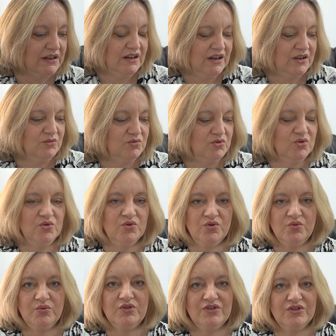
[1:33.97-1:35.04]
You know,
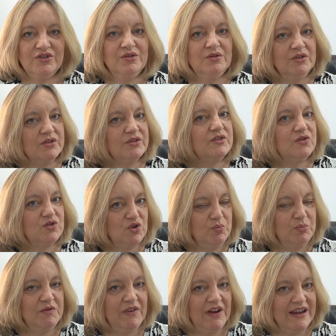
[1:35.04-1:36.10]
George was doing lots of
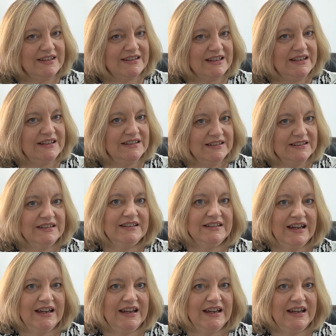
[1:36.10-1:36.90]
supervising.